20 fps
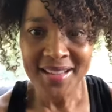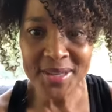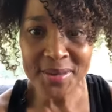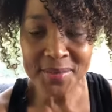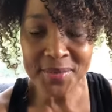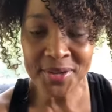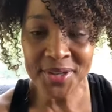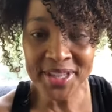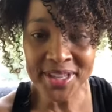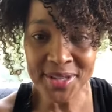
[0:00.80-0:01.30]

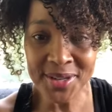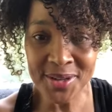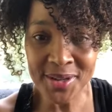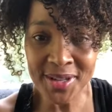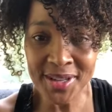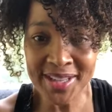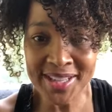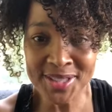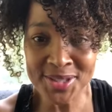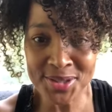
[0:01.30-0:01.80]
Good morning,
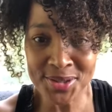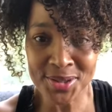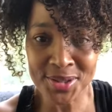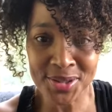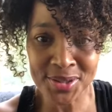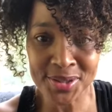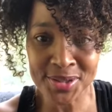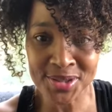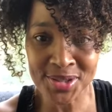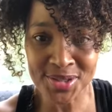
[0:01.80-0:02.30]
y'all. It's your
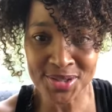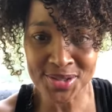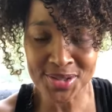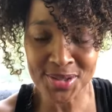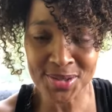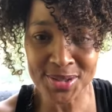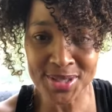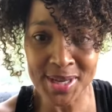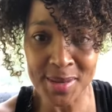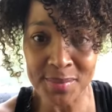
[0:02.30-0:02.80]
girl, Just
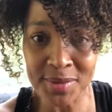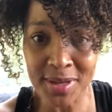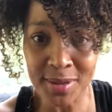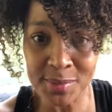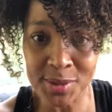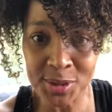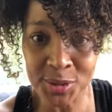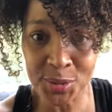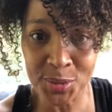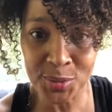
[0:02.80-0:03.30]
Josie. I'm
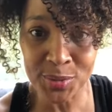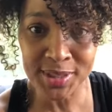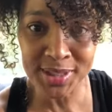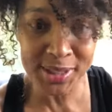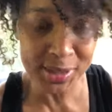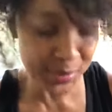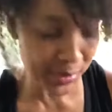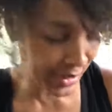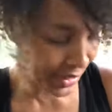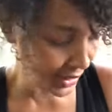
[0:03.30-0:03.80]
coming through
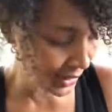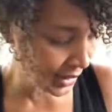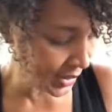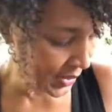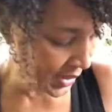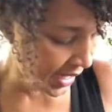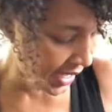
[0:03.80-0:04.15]
really quickly,